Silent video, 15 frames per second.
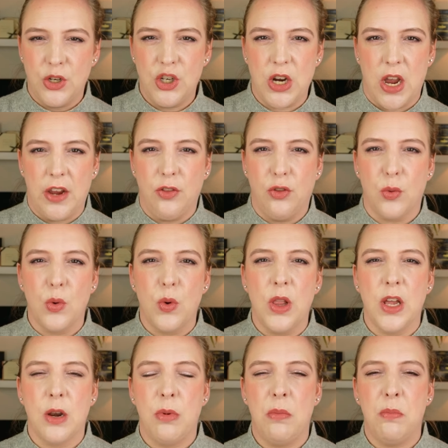to shine through a
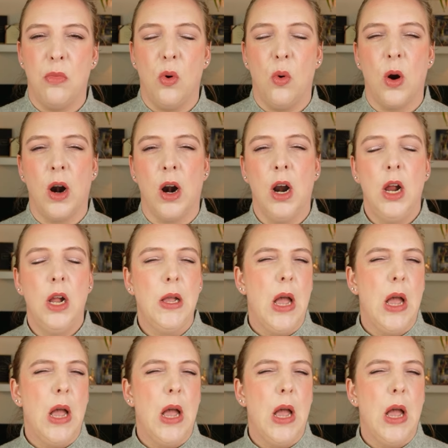little bit more.